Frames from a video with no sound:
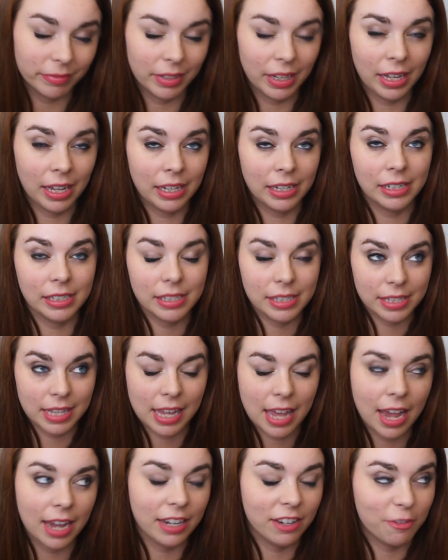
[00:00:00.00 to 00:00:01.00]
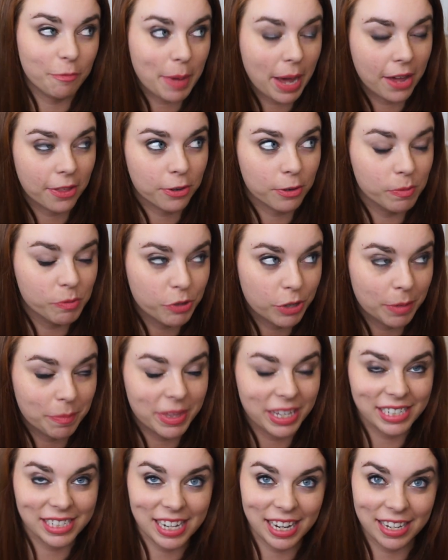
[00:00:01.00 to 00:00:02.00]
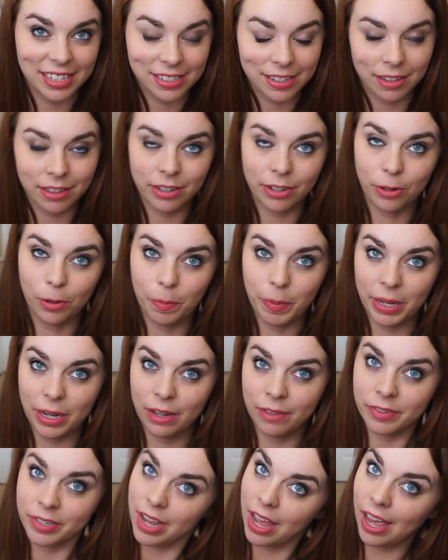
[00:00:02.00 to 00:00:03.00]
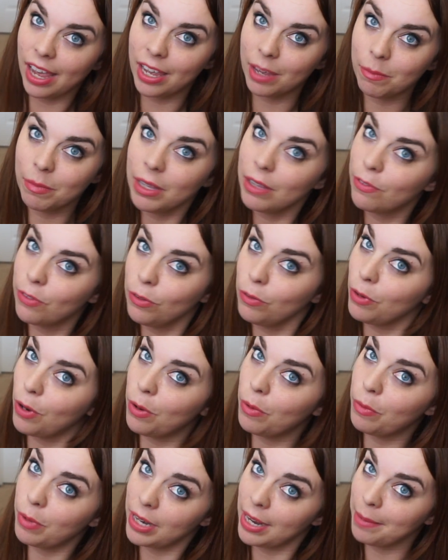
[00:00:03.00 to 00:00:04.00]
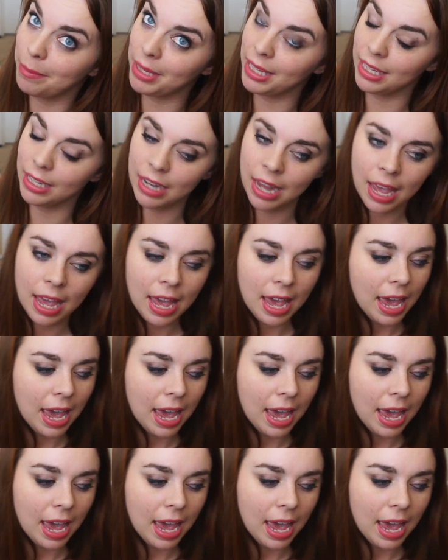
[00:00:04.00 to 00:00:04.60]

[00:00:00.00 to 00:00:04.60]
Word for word: and it's the kind of bathroom trip that takes a little bit of time, if you know what I mean.